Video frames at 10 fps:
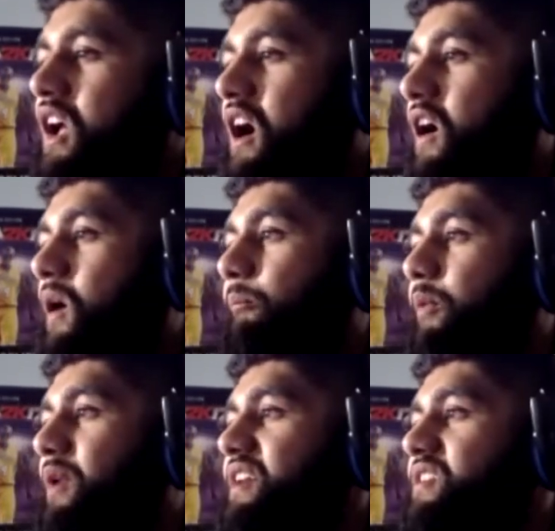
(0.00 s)
I
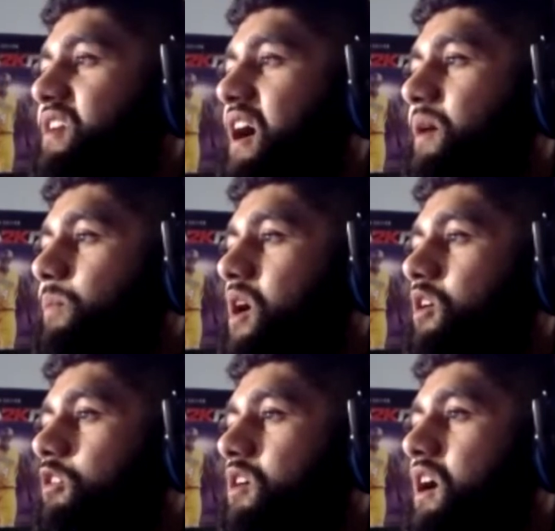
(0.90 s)
wanted to talk
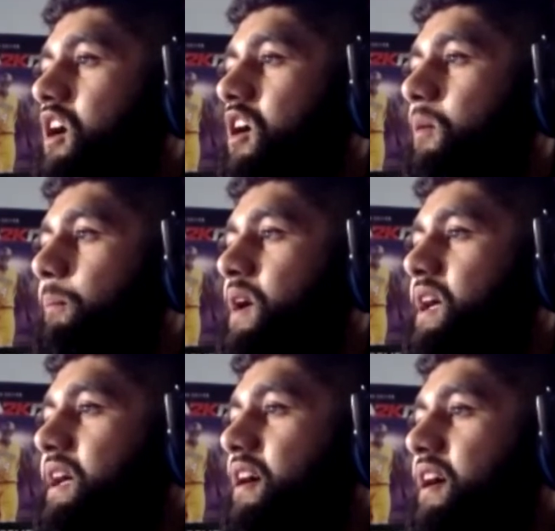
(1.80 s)
about
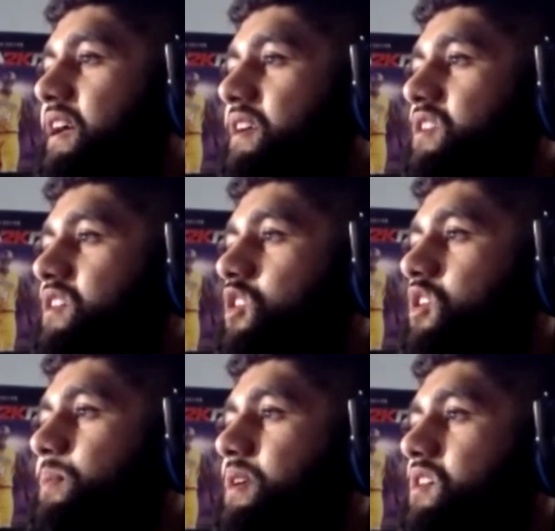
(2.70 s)
the
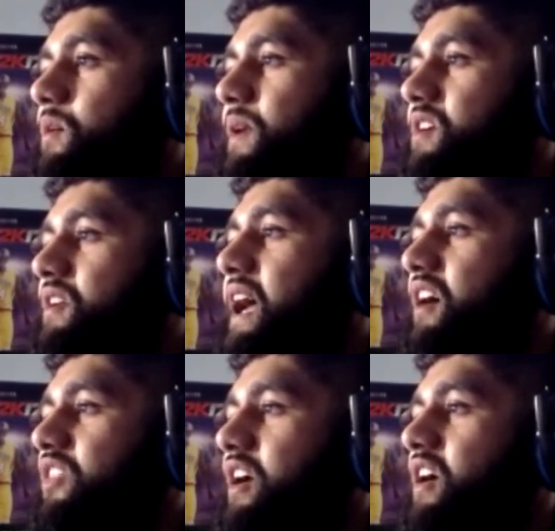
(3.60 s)
European Commission,
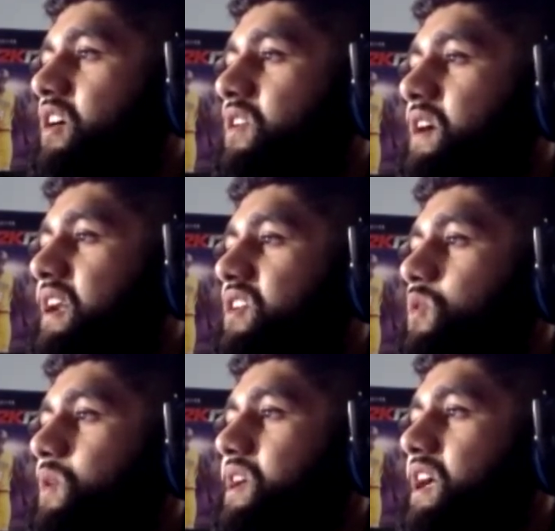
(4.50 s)
how they're kind of
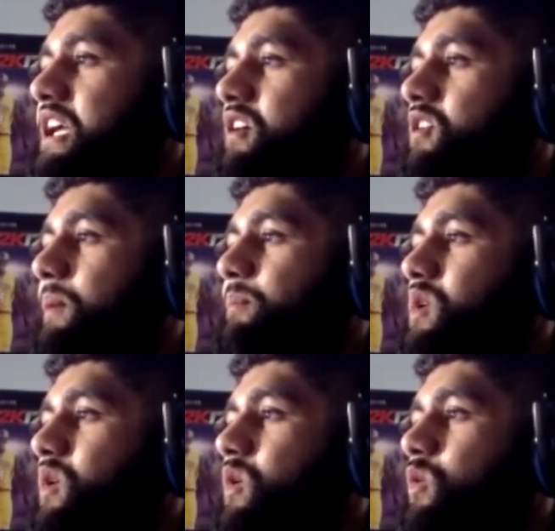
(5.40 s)
doing a
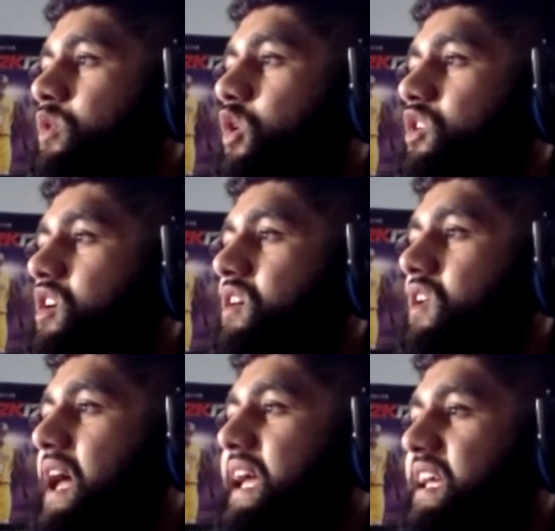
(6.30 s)
crypto know your
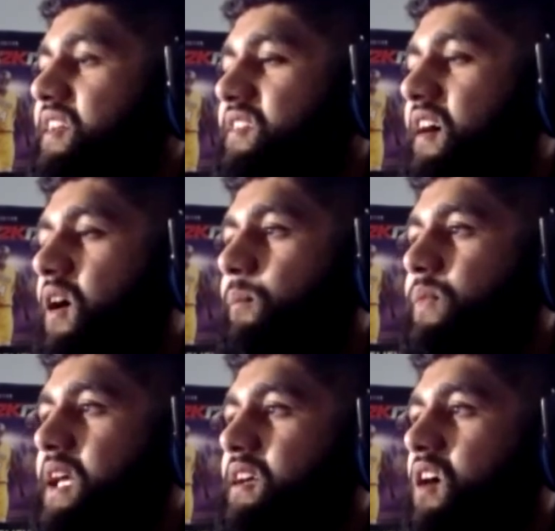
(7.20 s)
client
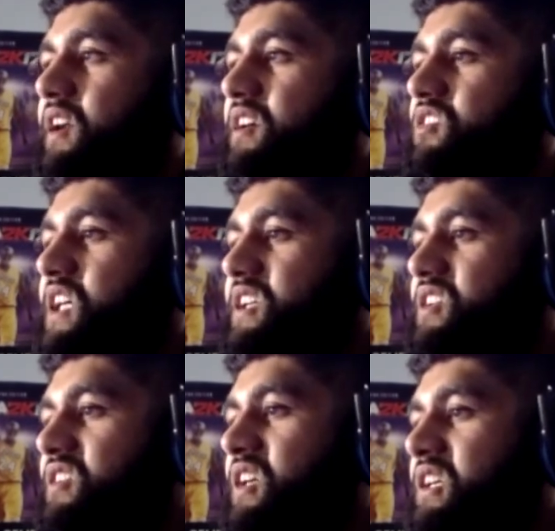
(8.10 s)
thing on
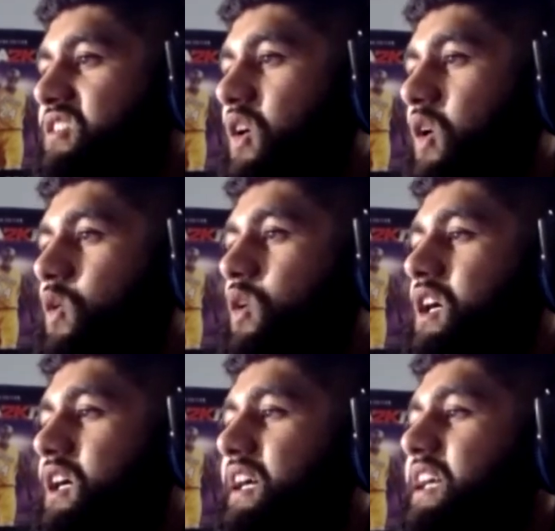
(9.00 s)
exchanges. So
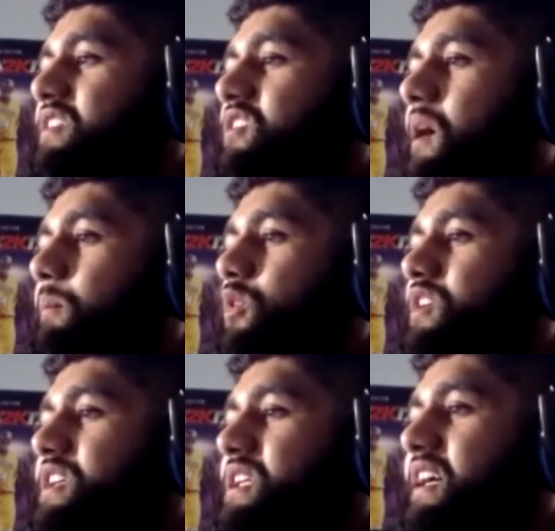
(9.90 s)
in
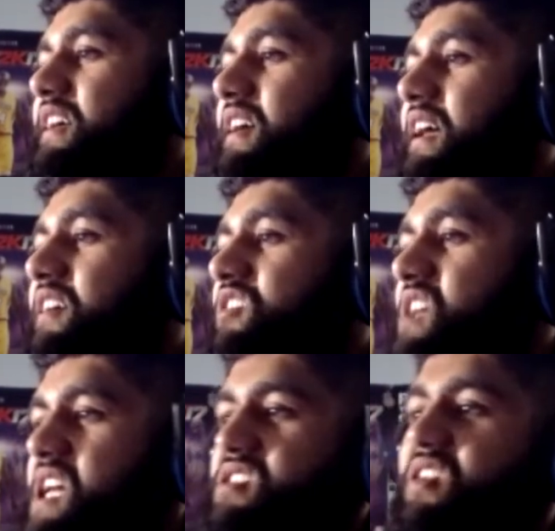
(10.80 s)
summary,
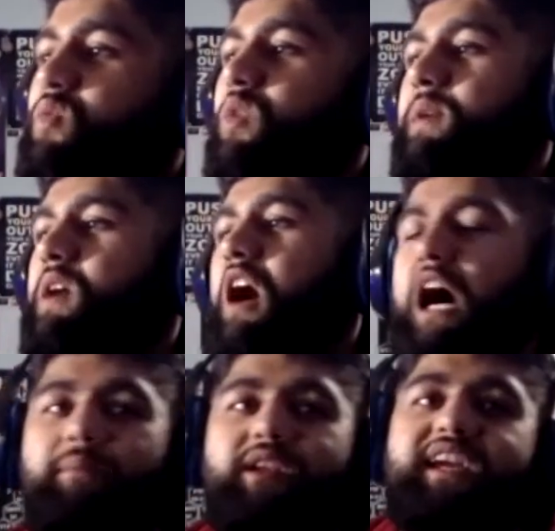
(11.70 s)
exchanges would be
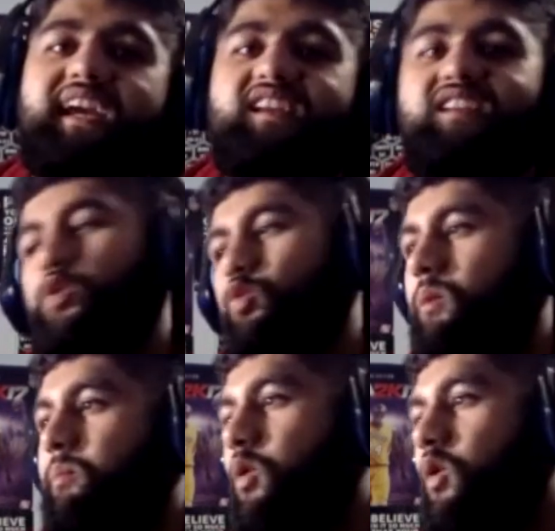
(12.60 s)
obligated to
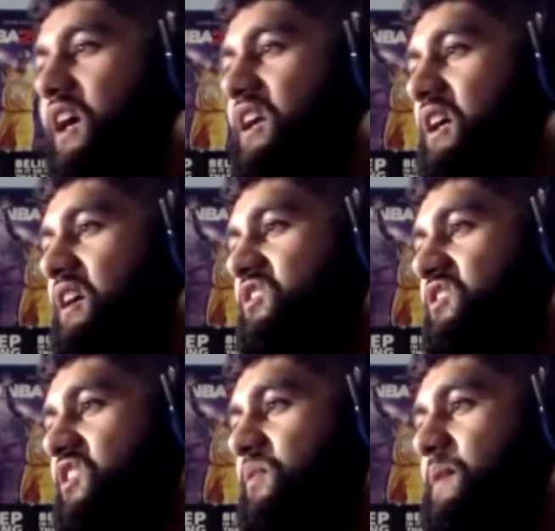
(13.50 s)
report
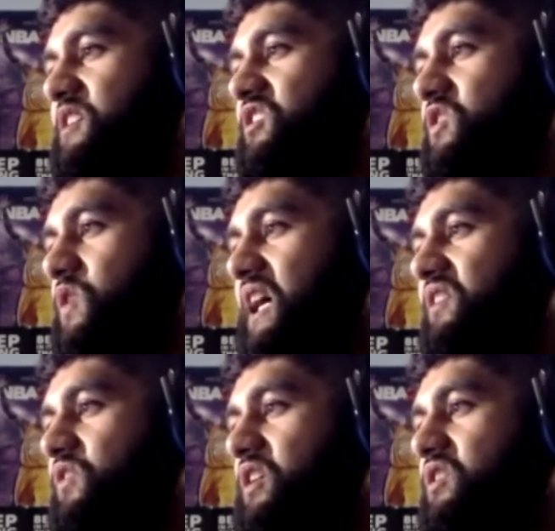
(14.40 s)
suspicious
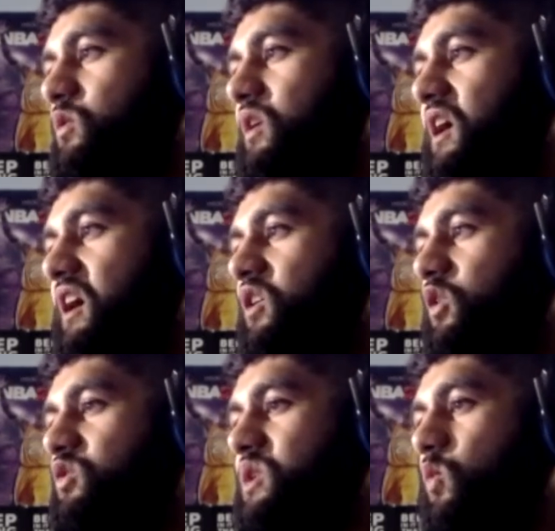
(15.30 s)
transfer to an
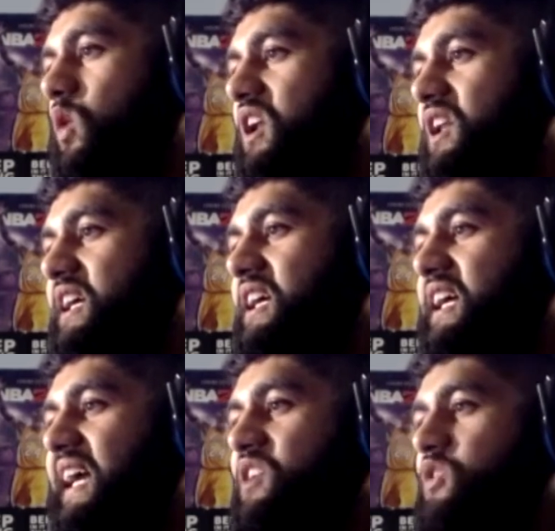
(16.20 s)
unhosted wallet.
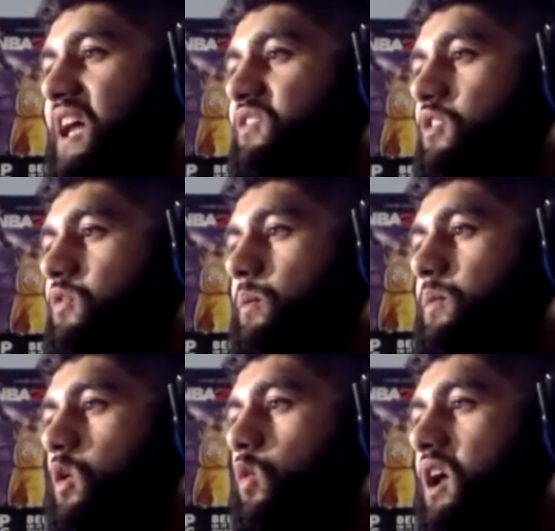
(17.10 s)
A transfer from
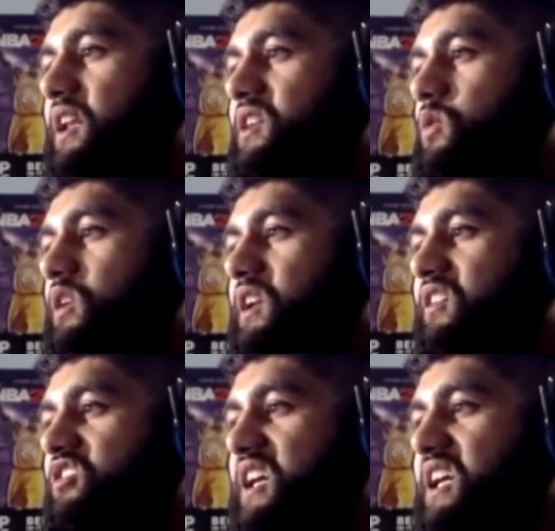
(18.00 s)
your wallet to an
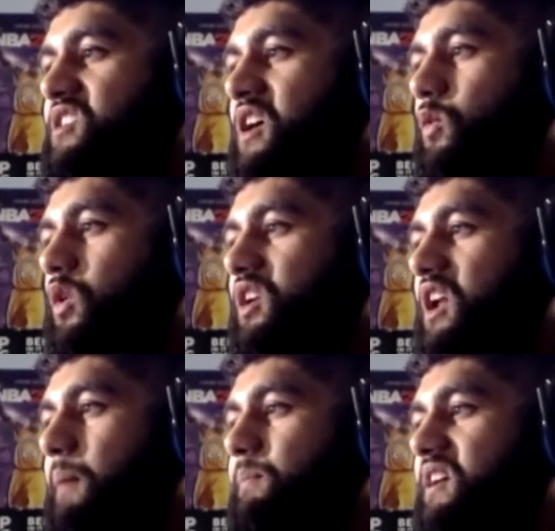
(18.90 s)
exchange would
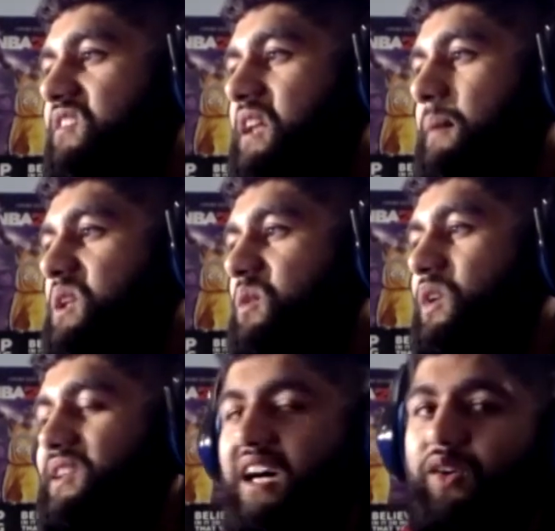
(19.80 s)
not be accepted
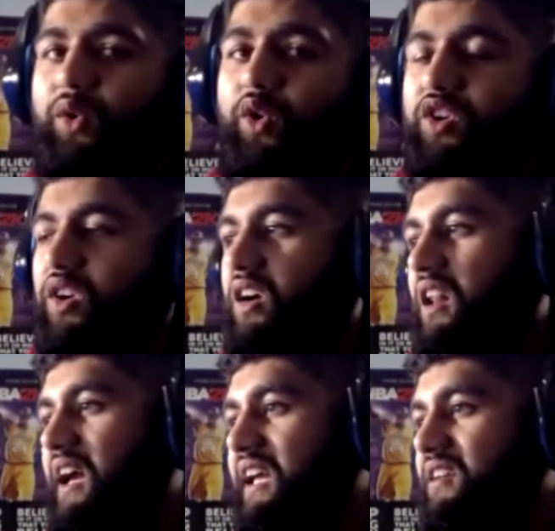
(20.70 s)
without know your client.